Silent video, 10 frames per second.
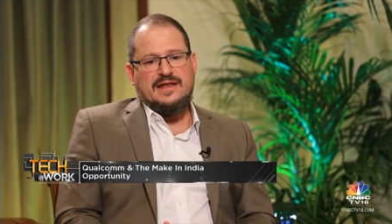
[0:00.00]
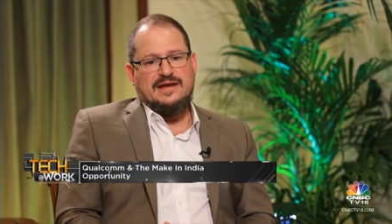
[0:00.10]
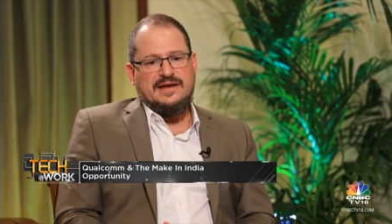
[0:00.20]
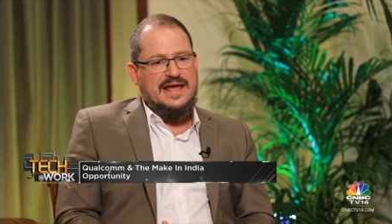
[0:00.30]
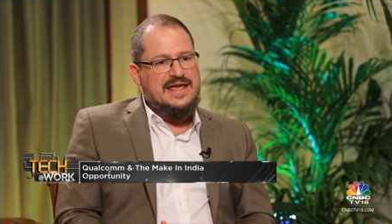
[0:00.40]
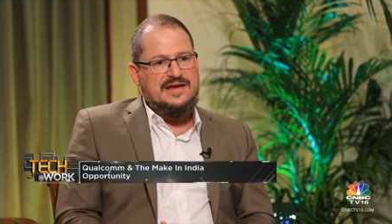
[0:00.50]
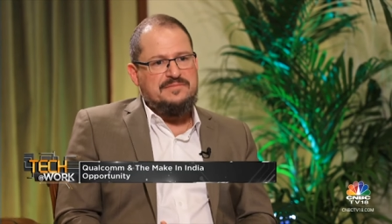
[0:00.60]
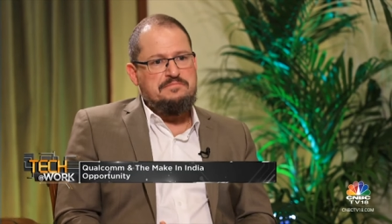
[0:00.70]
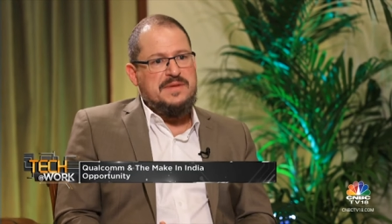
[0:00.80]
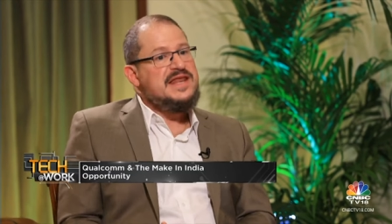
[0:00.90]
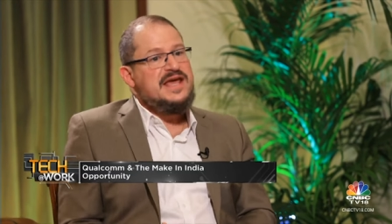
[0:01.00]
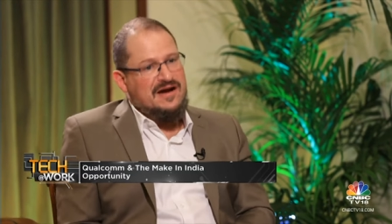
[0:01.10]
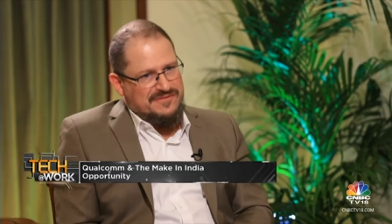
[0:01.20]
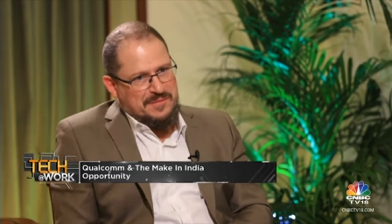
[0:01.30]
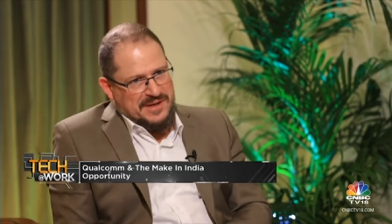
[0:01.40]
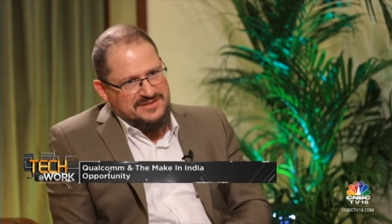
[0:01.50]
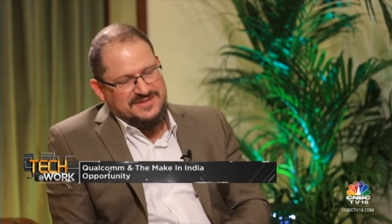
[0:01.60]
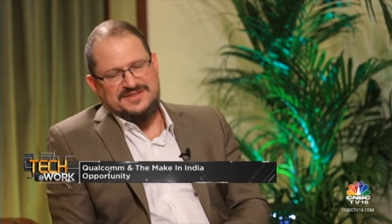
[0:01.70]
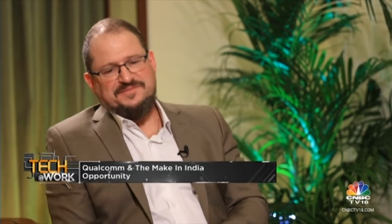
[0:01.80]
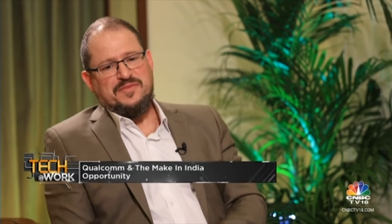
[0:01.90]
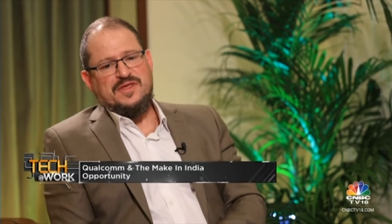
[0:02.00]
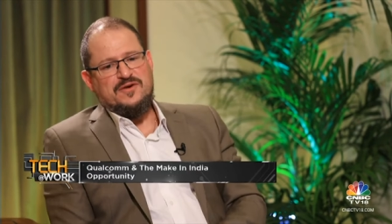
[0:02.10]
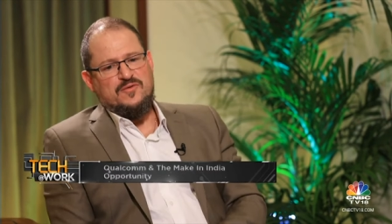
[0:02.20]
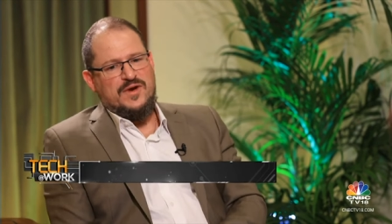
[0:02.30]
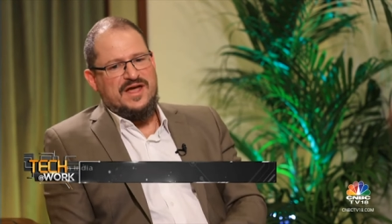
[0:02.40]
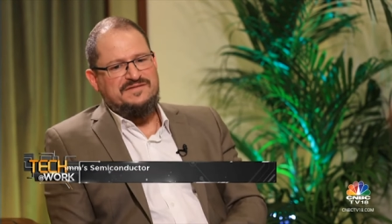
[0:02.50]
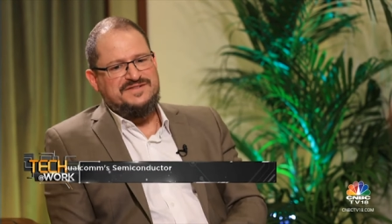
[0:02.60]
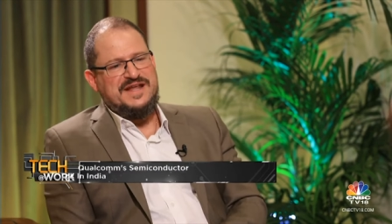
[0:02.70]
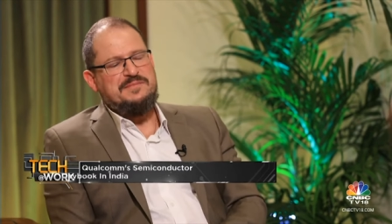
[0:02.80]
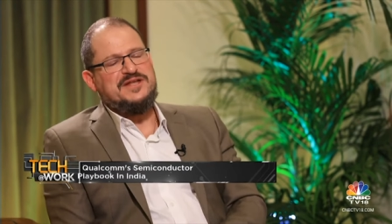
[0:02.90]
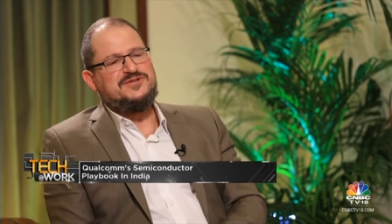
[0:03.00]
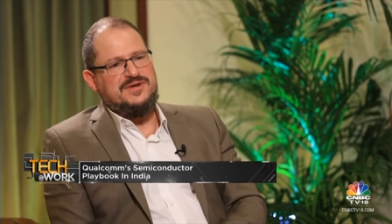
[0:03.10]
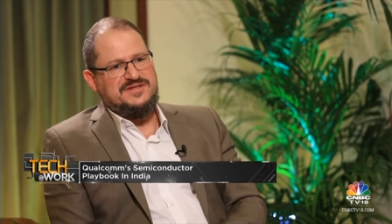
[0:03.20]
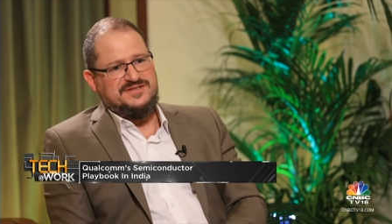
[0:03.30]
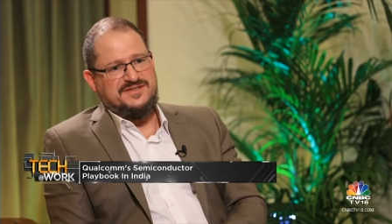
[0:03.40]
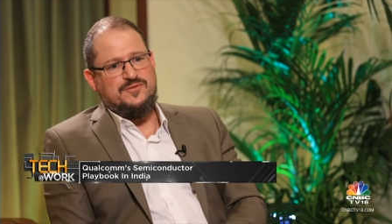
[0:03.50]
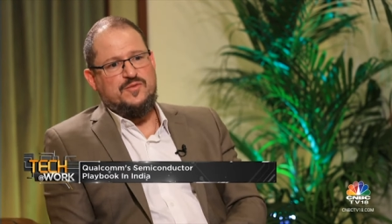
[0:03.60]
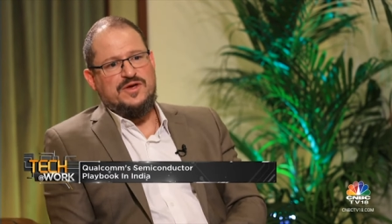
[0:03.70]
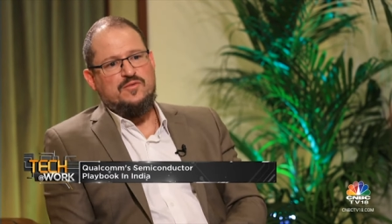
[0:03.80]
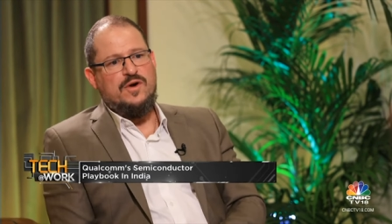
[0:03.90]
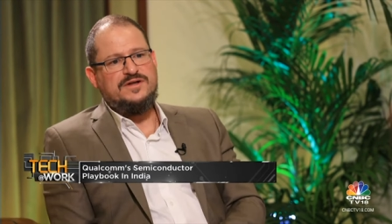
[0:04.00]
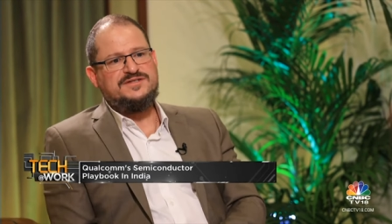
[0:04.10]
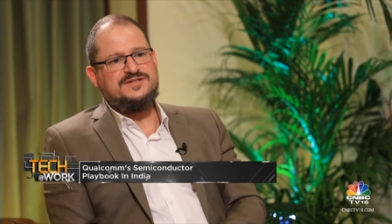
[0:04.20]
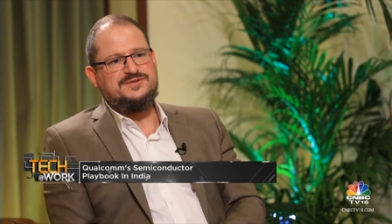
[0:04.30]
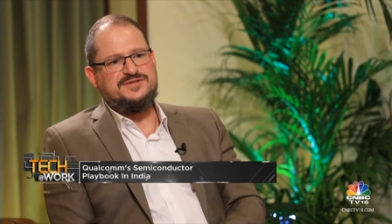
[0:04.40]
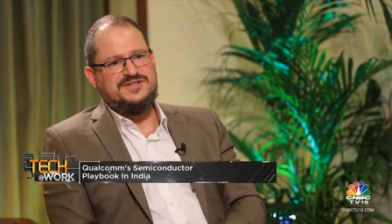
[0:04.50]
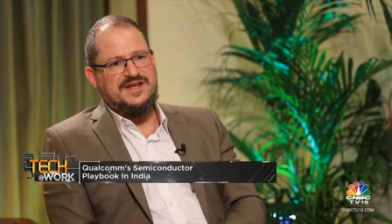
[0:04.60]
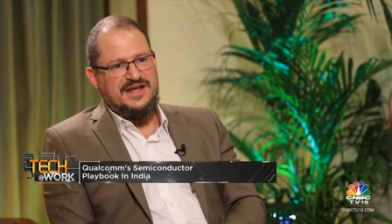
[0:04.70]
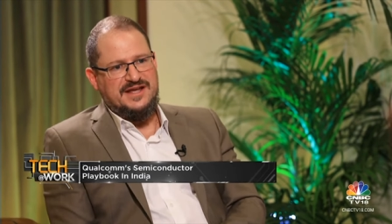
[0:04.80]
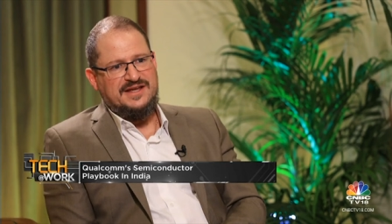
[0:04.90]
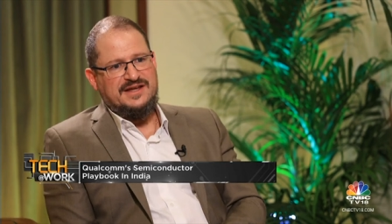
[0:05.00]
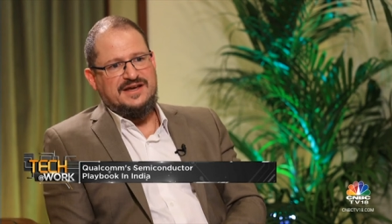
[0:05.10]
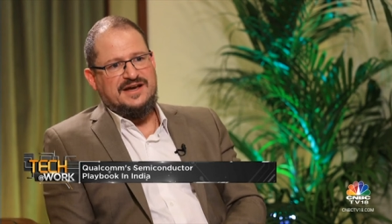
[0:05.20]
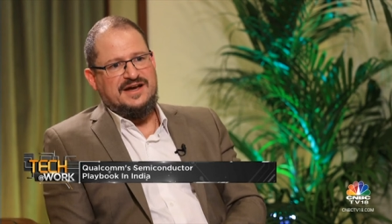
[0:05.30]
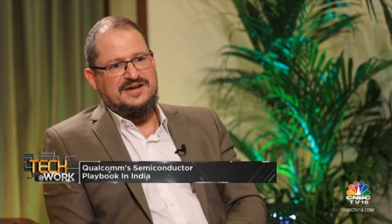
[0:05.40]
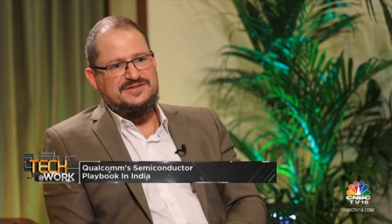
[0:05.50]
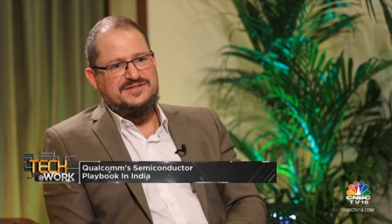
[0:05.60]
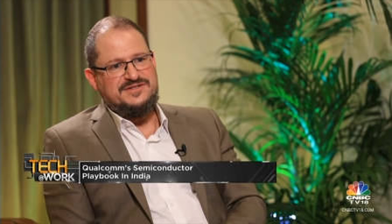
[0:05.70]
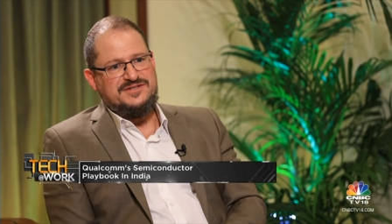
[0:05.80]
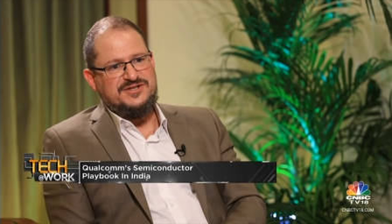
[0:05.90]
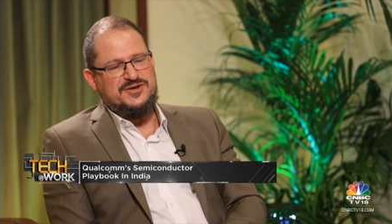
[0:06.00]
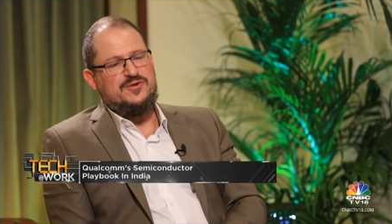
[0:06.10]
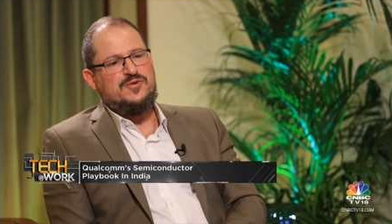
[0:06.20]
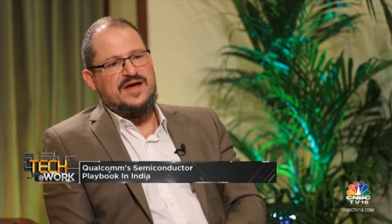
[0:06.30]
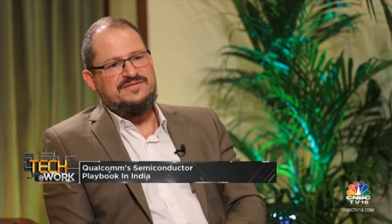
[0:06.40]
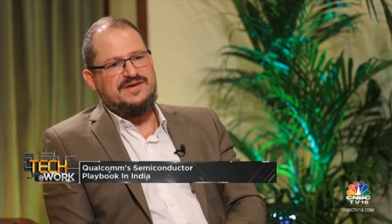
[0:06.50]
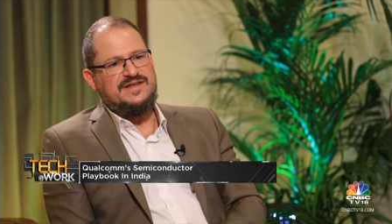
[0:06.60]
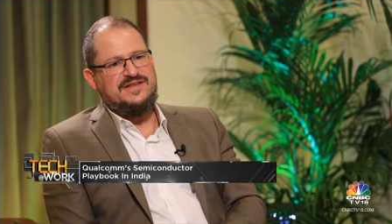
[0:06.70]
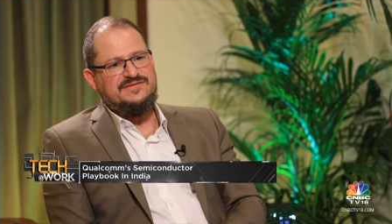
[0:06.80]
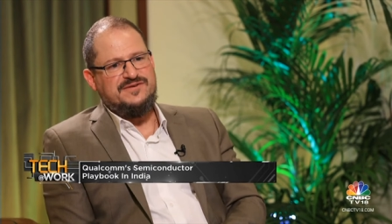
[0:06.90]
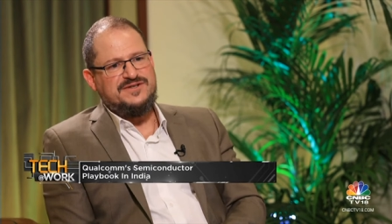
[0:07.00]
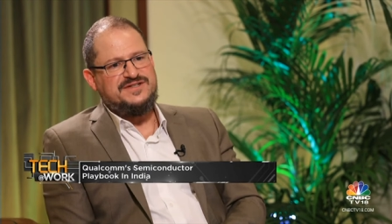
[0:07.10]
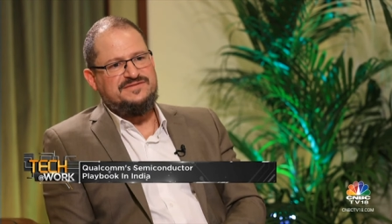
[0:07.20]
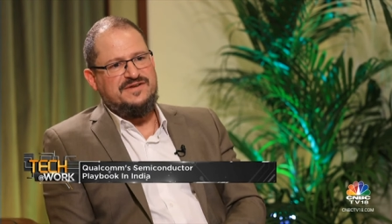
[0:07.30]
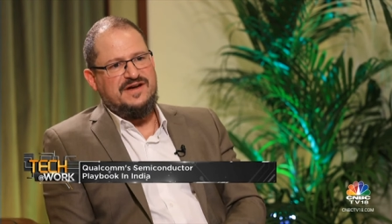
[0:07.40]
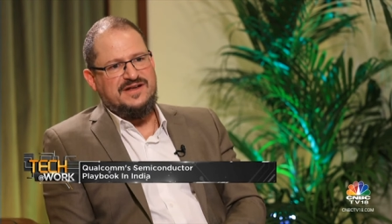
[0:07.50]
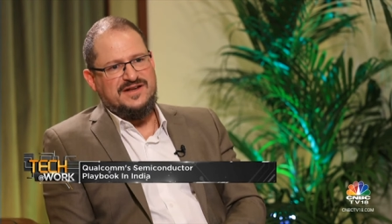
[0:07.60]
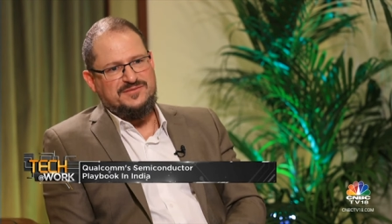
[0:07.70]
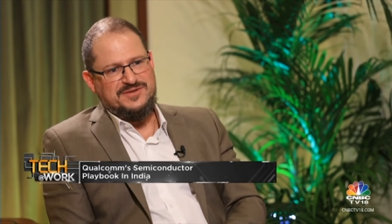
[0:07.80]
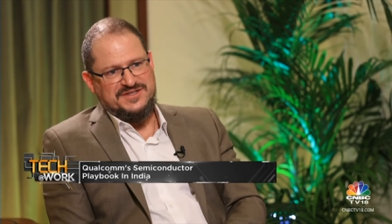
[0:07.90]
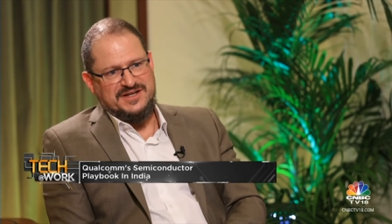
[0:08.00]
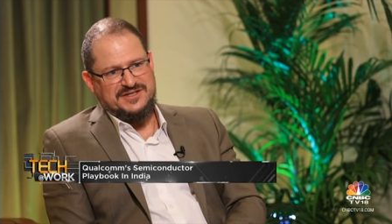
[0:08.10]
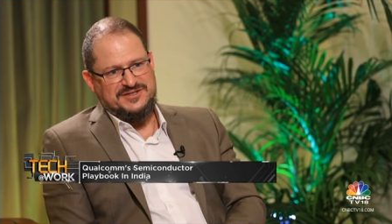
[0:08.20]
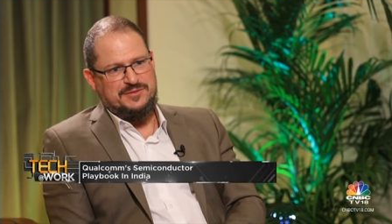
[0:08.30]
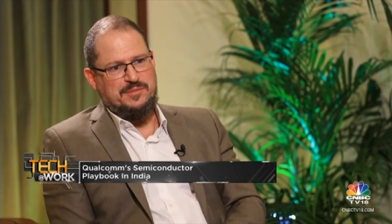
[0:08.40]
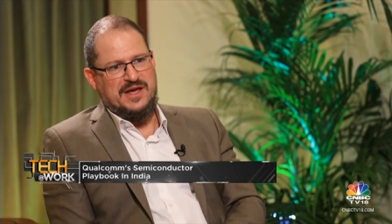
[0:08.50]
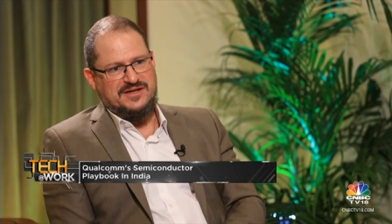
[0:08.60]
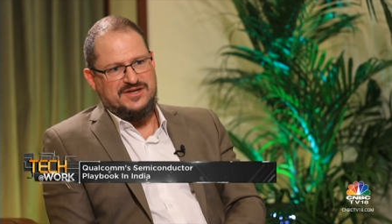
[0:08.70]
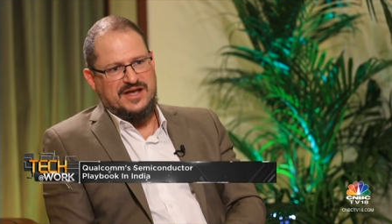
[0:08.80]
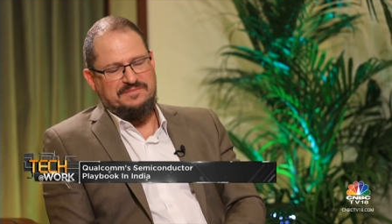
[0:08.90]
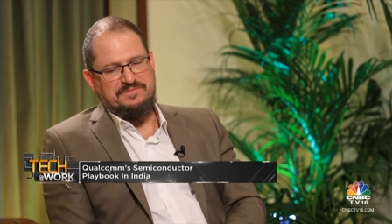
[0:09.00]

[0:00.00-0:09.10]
Like many governments, we have same interest. We want to see a geographically diversified and resilient supply chain.